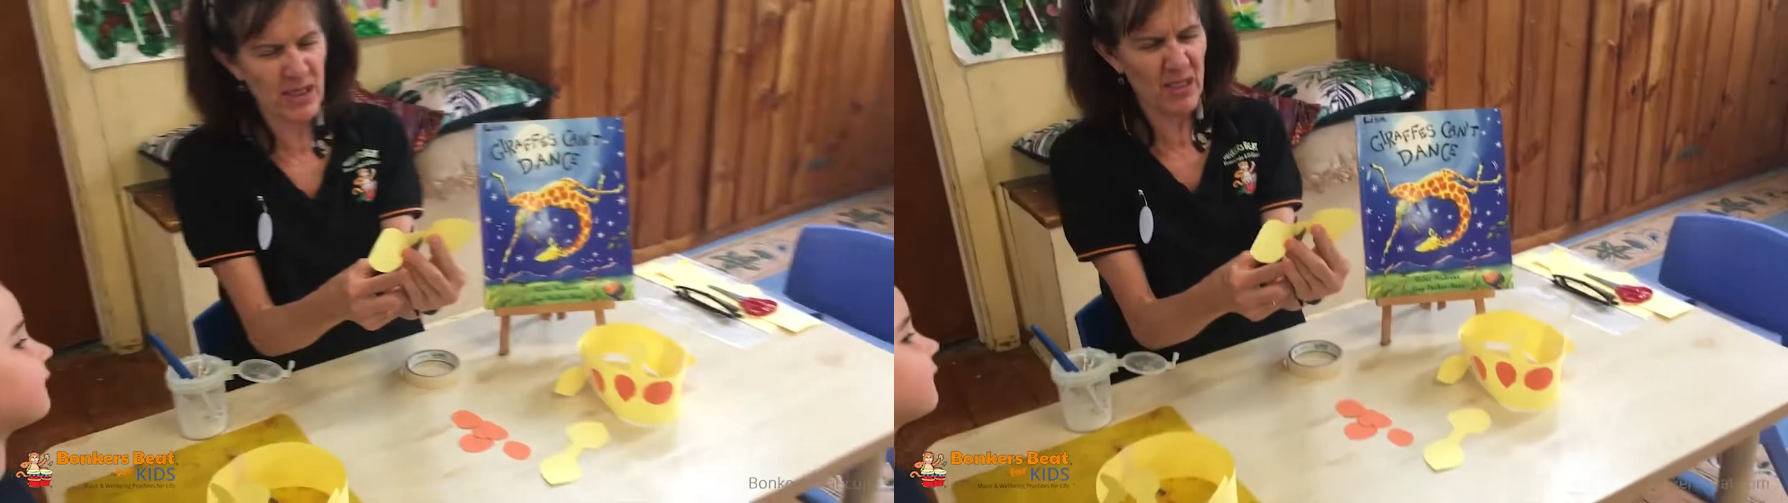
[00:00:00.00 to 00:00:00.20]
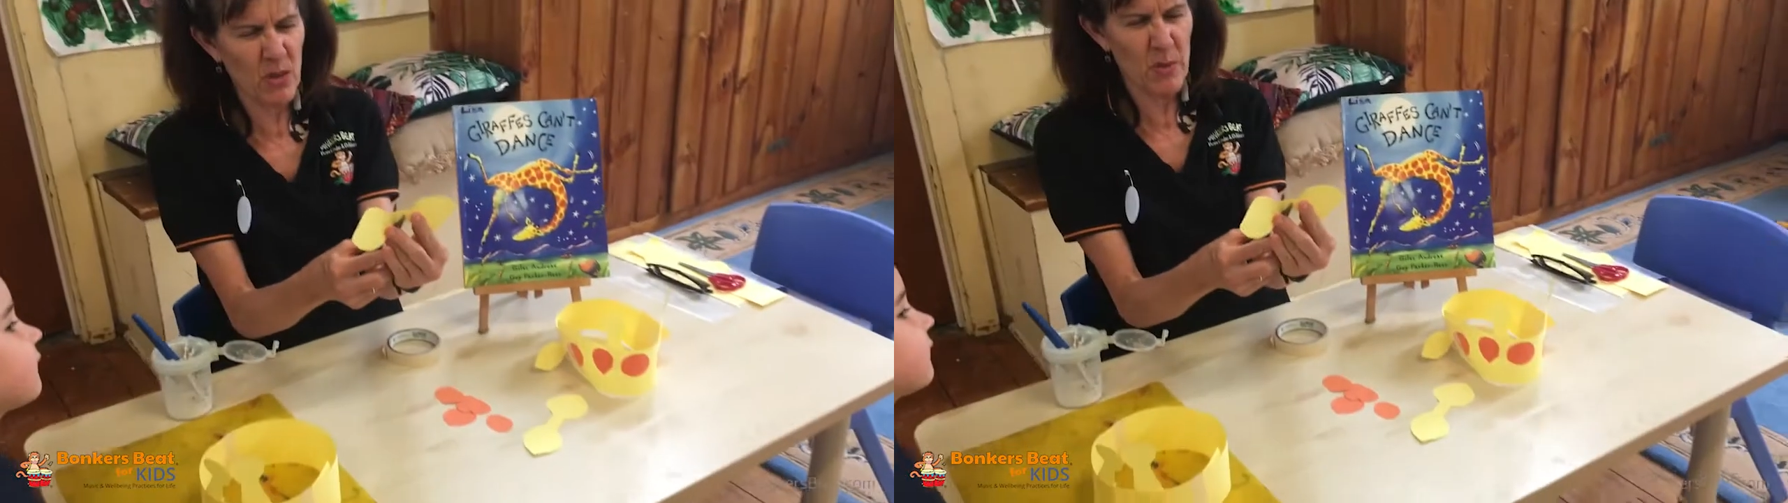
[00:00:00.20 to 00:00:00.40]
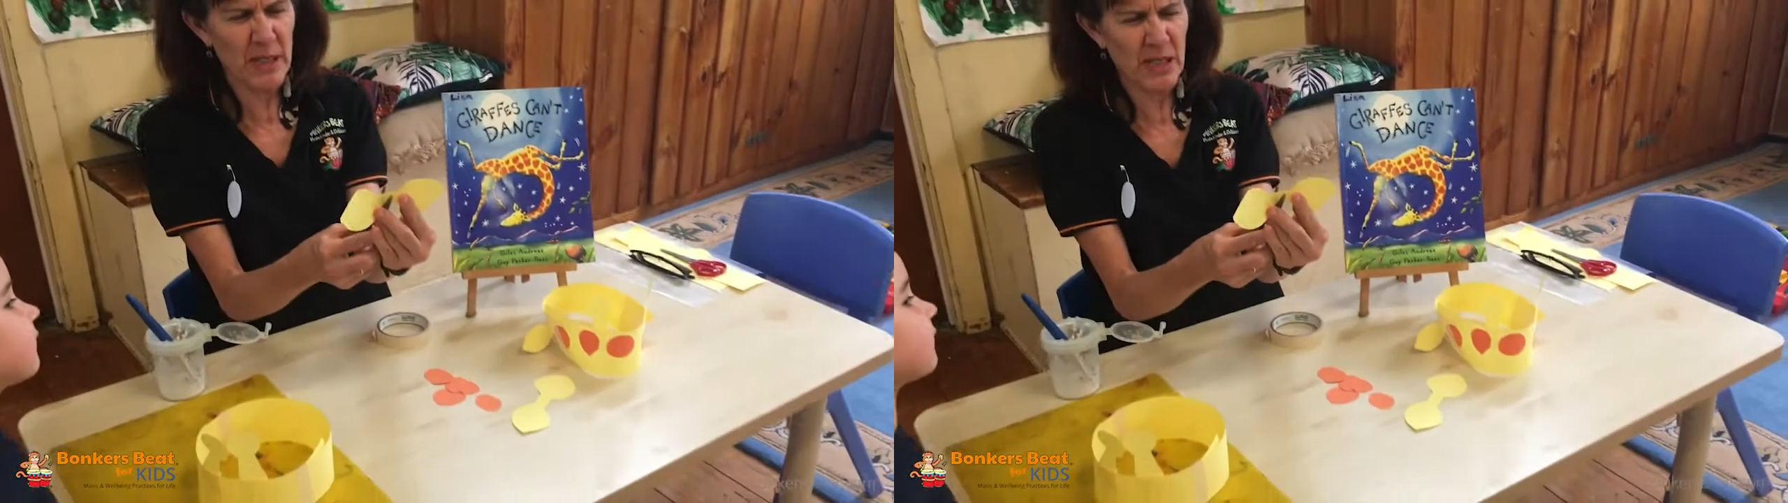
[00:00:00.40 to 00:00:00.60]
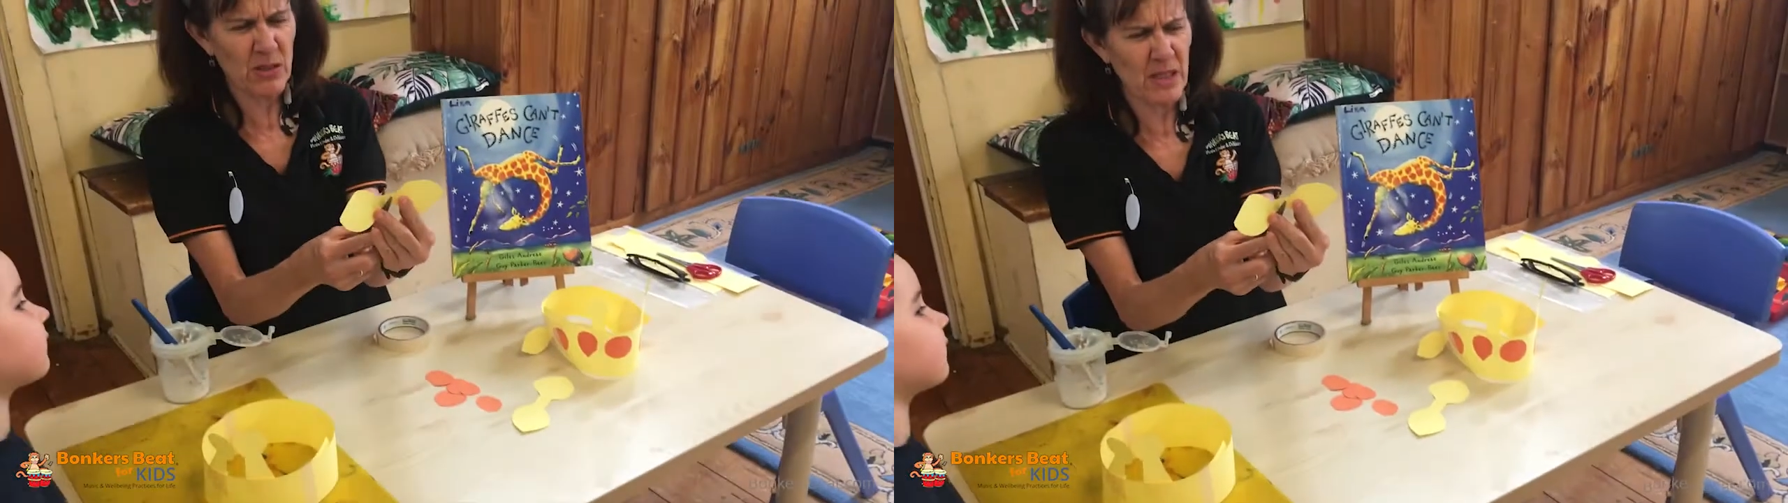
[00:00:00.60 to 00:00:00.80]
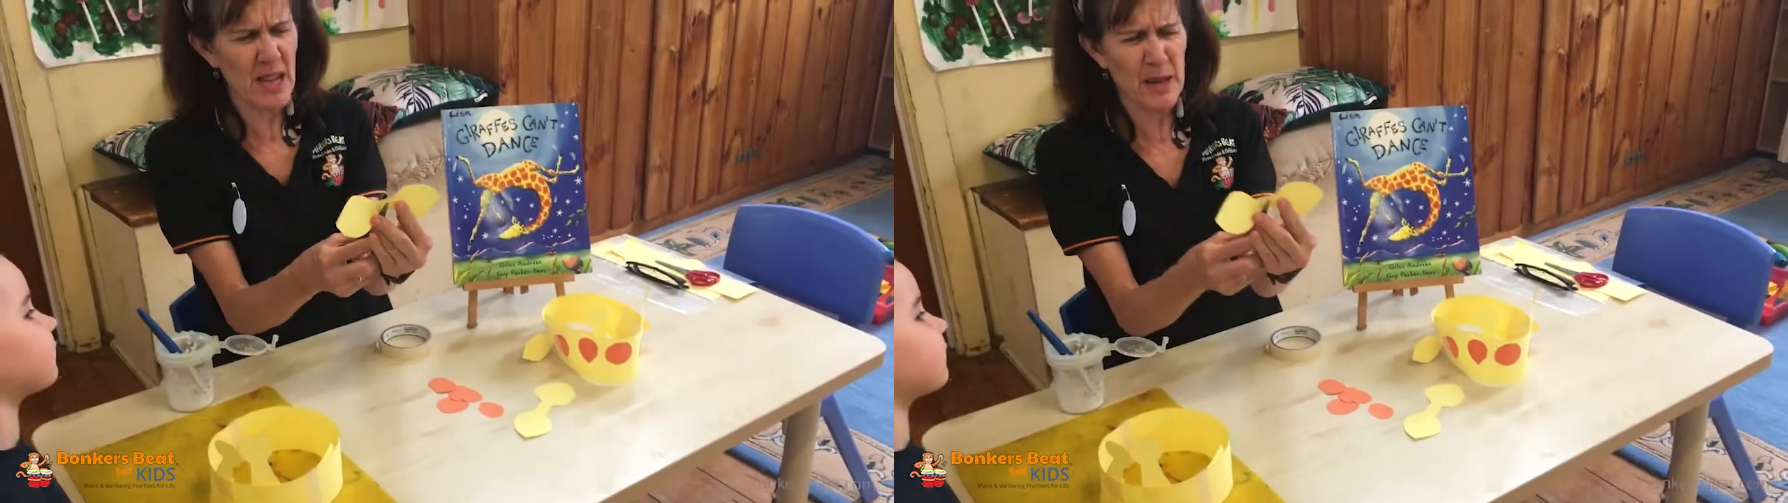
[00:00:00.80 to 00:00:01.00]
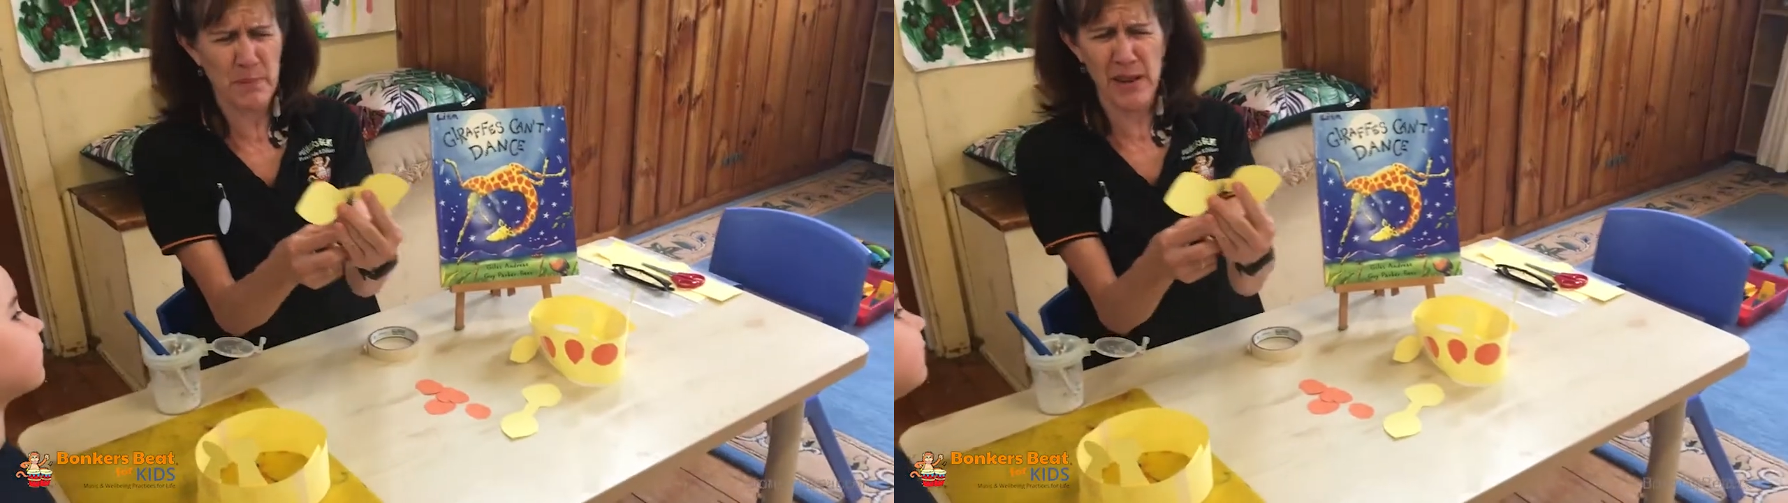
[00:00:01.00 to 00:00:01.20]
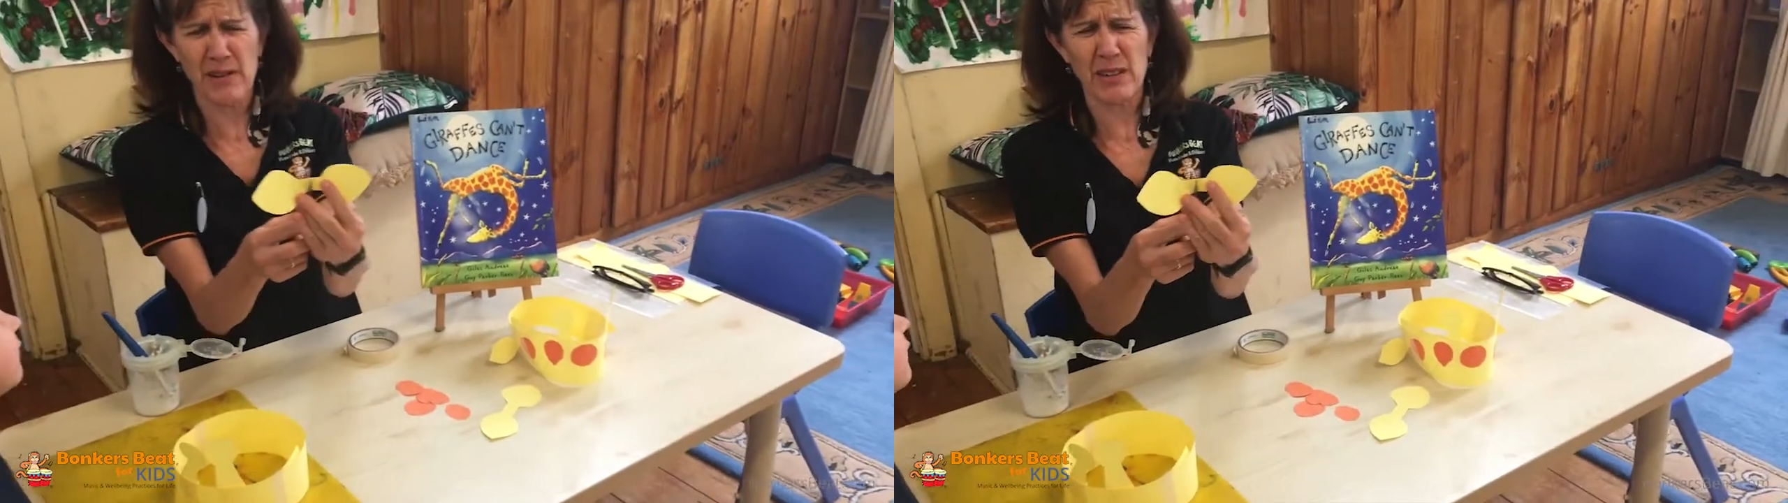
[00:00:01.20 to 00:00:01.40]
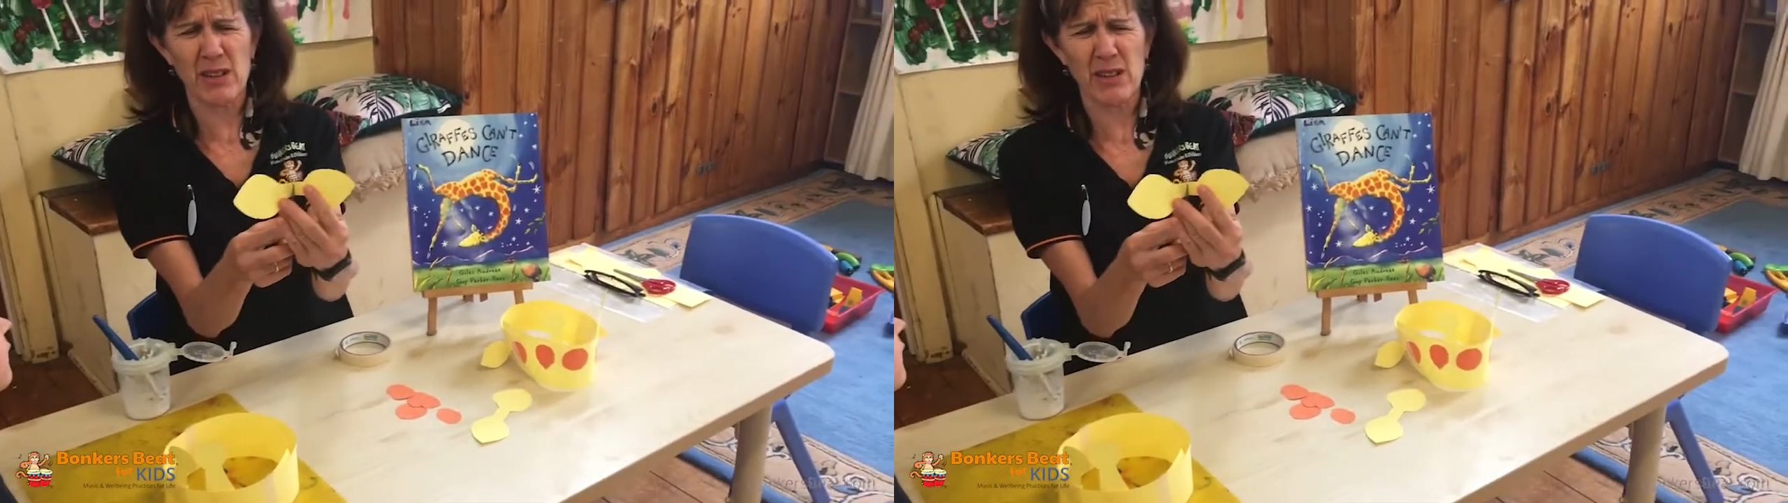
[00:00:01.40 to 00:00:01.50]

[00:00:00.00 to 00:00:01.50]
so it almost looks like a pair